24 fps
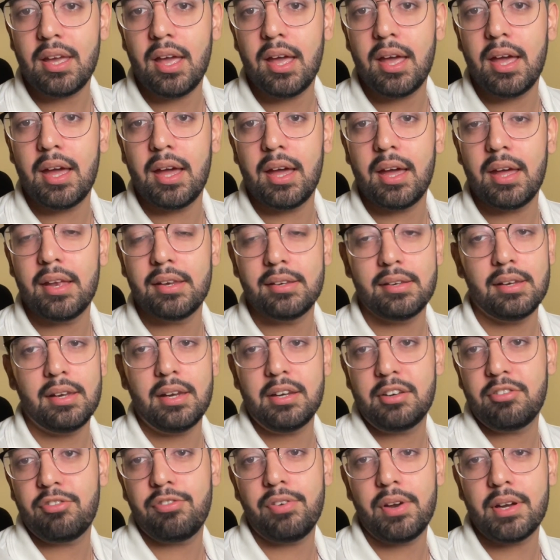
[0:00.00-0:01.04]
and
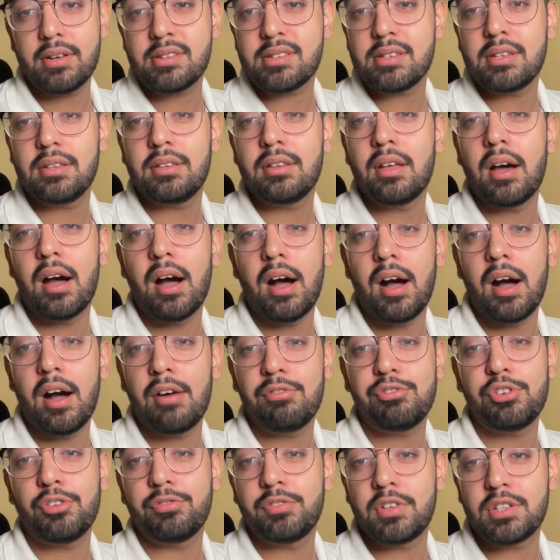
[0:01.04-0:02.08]
it fits in the
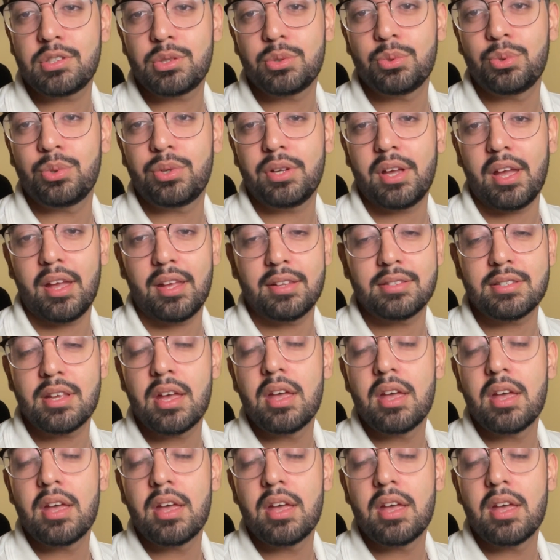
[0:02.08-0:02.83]
half of the suitcase.